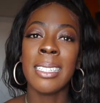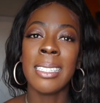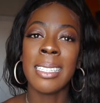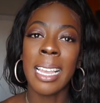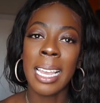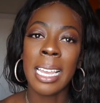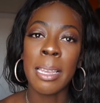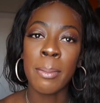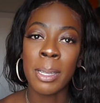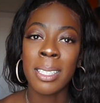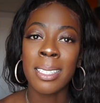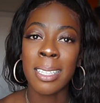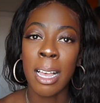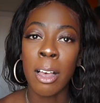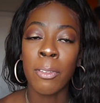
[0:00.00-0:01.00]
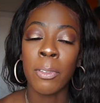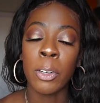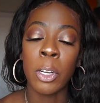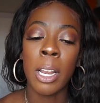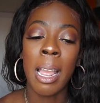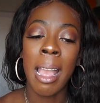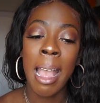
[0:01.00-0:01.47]
tame itself
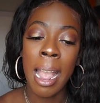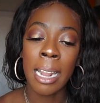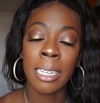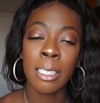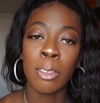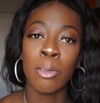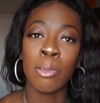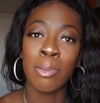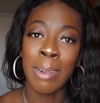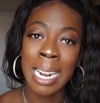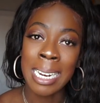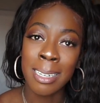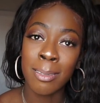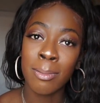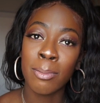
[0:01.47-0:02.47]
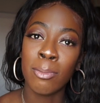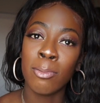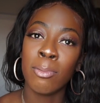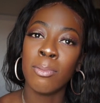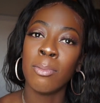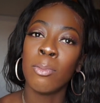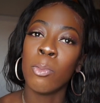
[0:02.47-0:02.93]
and act right
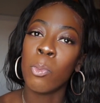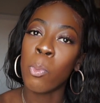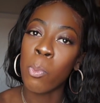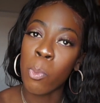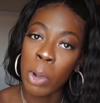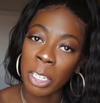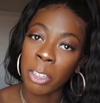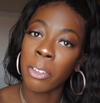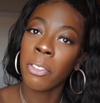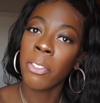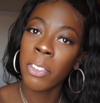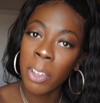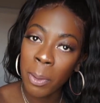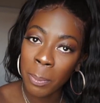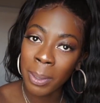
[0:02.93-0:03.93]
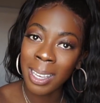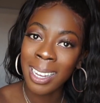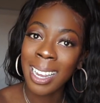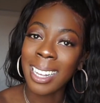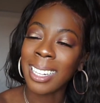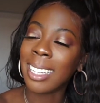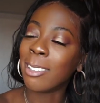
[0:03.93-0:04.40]
when you're
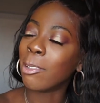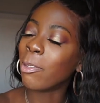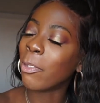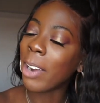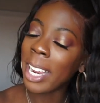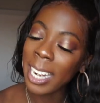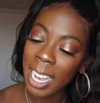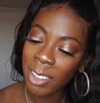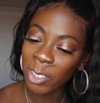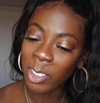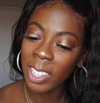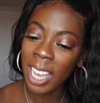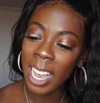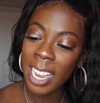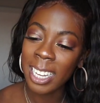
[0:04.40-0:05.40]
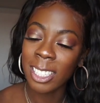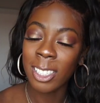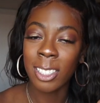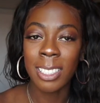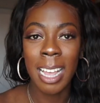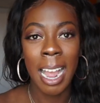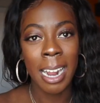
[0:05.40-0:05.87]
filming, and right after that it
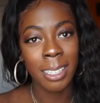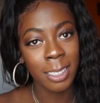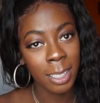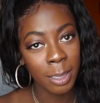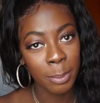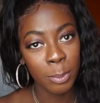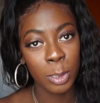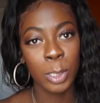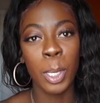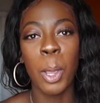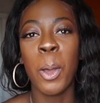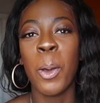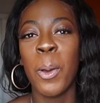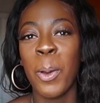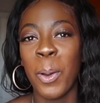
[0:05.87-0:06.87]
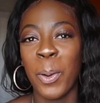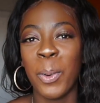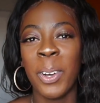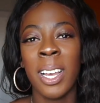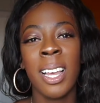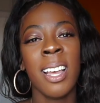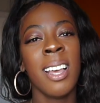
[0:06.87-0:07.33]
starts to act up.
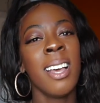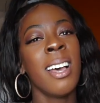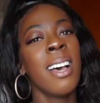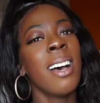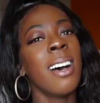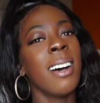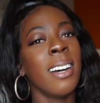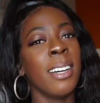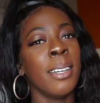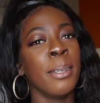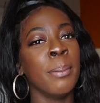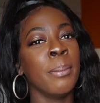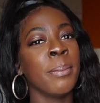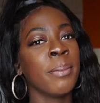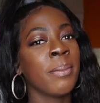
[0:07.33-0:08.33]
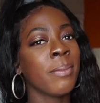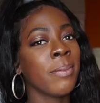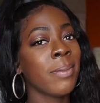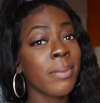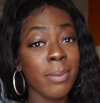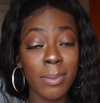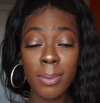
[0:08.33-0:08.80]
So
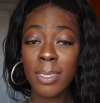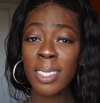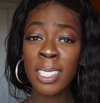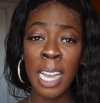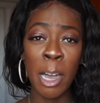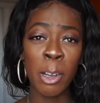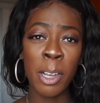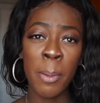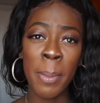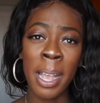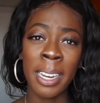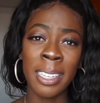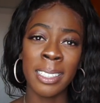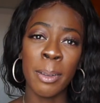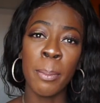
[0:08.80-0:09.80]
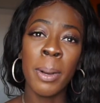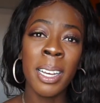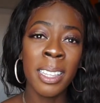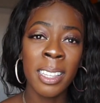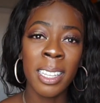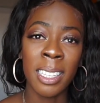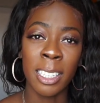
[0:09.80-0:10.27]
I'll come back in a
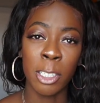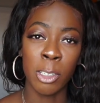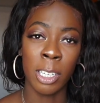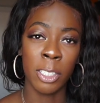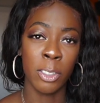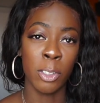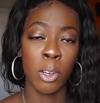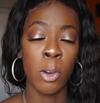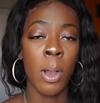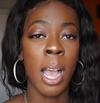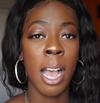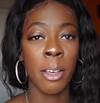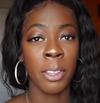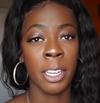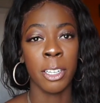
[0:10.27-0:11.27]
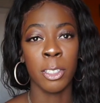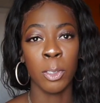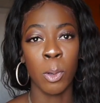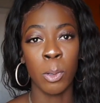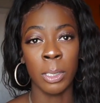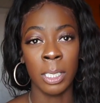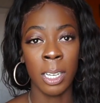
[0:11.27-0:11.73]
month and let you guys know how the hair is
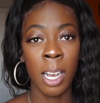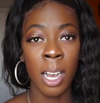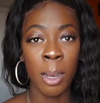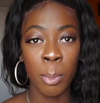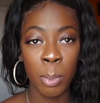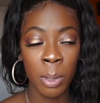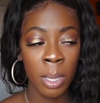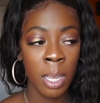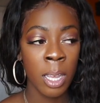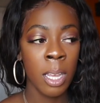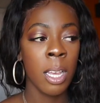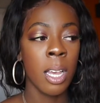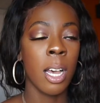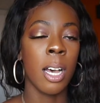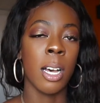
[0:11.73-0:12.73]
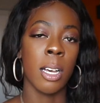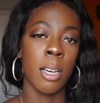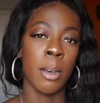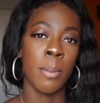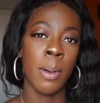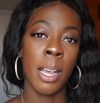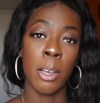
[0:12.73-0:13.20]
holding up.
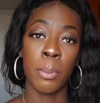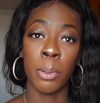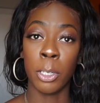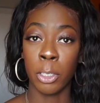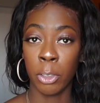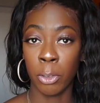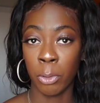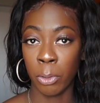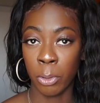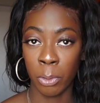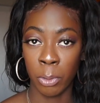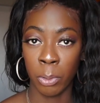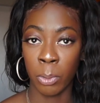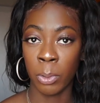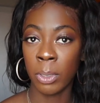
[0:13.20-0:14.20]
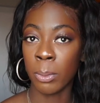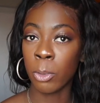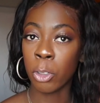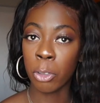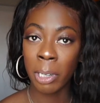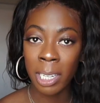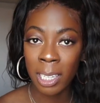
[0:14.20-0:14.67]
I'll put it through some
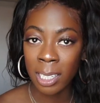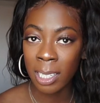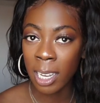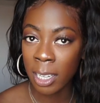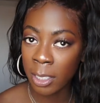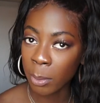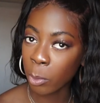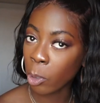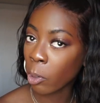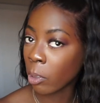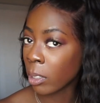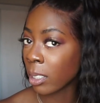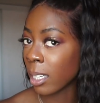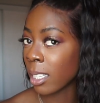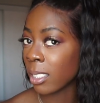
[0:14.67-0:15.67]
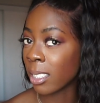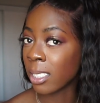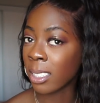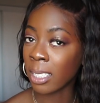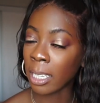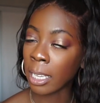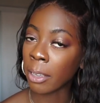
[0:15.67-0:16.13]
straightening tests, some curling tests to
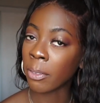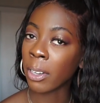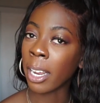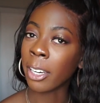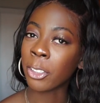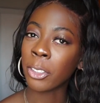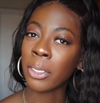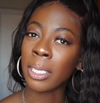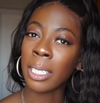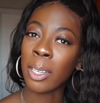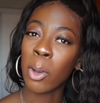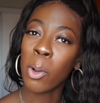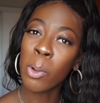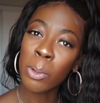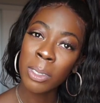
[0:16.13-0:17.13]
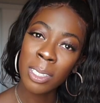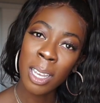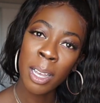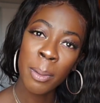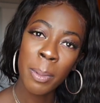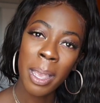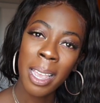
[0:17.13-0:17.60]
see if it actually holds
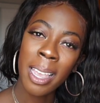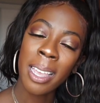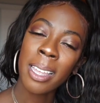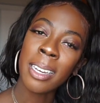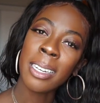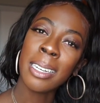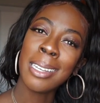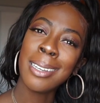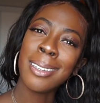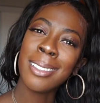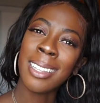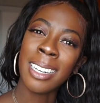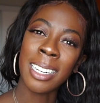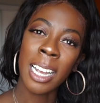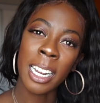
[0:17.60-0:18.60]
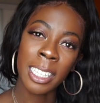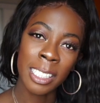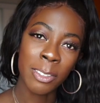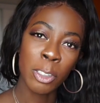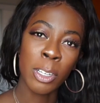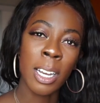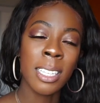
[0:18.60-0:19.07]
up, and then kind of
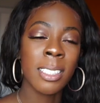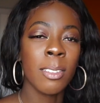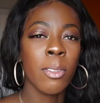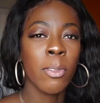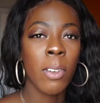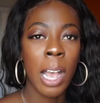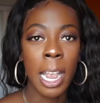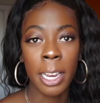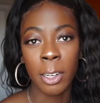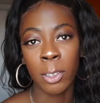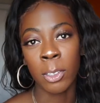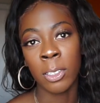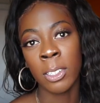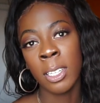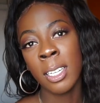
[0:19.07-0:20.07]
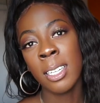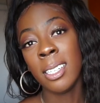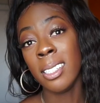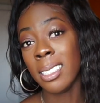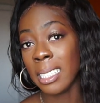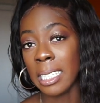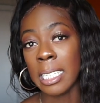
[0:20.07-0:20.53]
give you guys the final
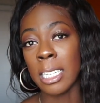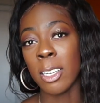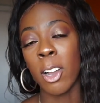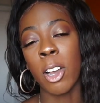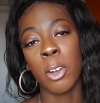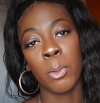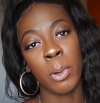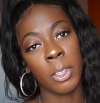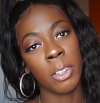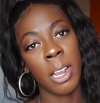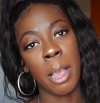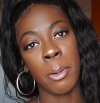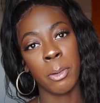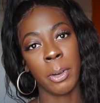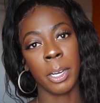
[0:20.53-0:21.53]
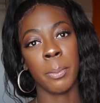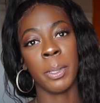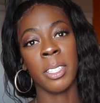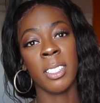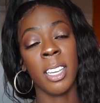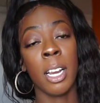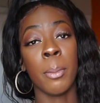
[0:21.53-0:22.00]
tea on whether I would
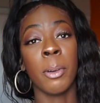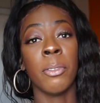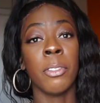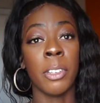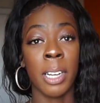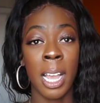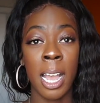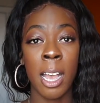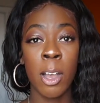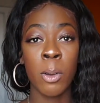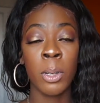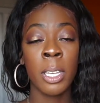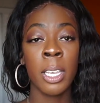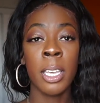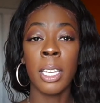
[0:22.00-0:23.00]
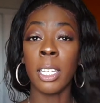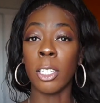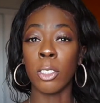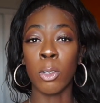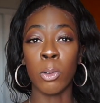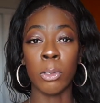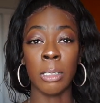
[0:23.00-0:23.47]
recommend this hair. But for now, it
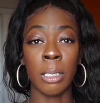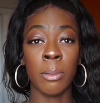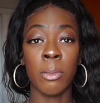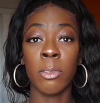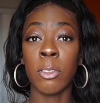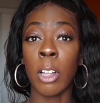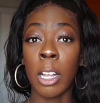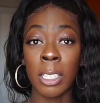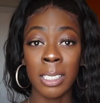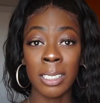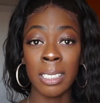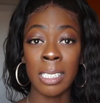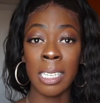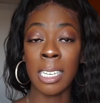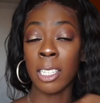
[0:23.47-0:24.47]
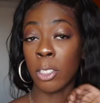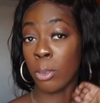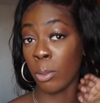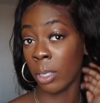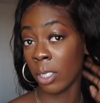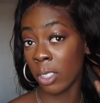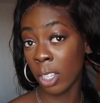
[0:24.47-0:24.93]
is holding up flawlessly. It's
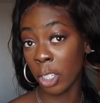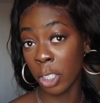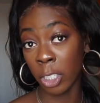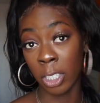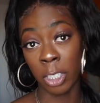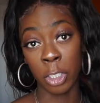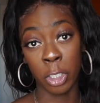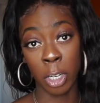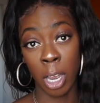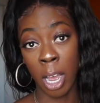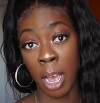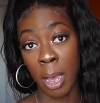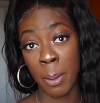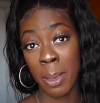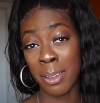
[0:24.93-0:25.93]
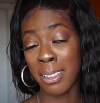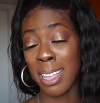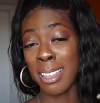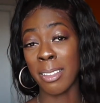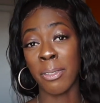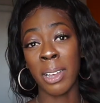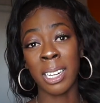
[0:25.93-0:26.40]
doing such a good job.
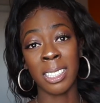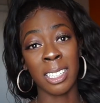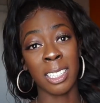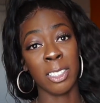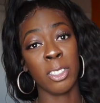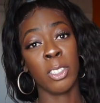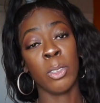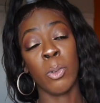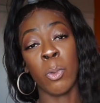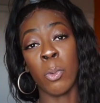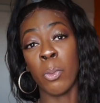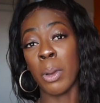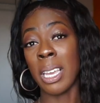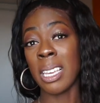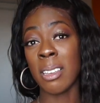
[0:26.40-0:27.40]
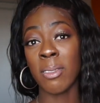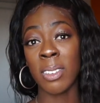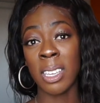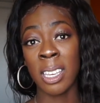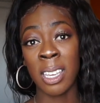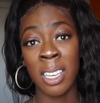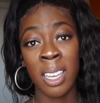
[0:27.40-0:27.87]
The fact that it's
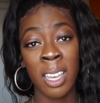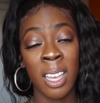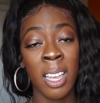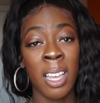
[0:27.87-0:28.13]
wavy